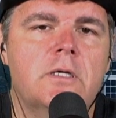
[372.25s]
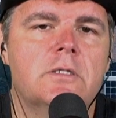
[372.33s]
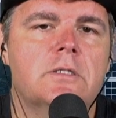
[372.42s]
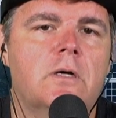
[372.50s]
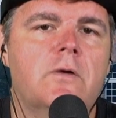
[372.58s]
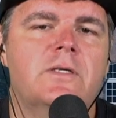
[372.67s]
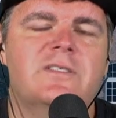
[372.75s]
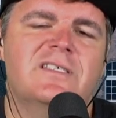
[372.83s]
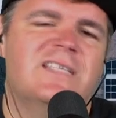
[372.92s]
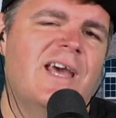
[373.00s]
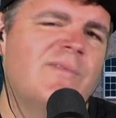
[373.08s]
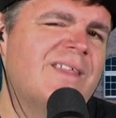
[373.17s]
So it's the
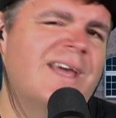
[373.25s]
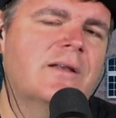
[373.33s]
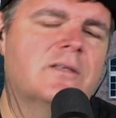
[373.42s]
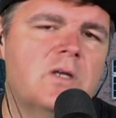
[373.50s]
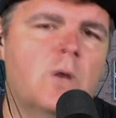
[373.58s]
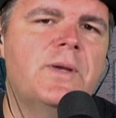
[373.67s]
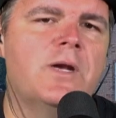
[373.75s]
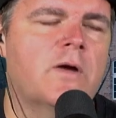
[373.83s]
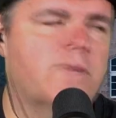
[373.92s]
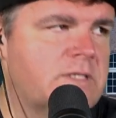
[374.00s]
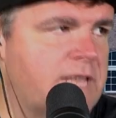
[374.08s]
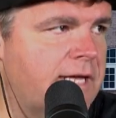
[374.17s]
same thing. Don't be
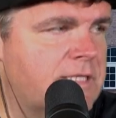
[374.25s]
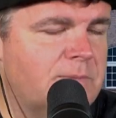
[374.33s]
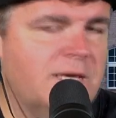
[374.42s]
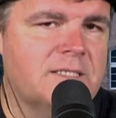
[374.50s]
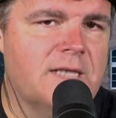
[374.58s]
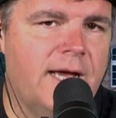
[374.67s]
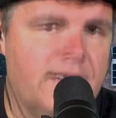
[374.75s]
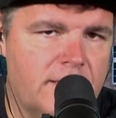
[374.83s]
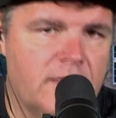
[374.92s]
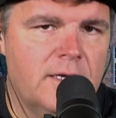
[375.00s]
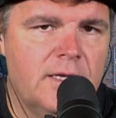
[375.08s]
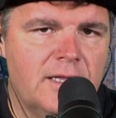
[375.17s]
nervous, Yates. Be excited.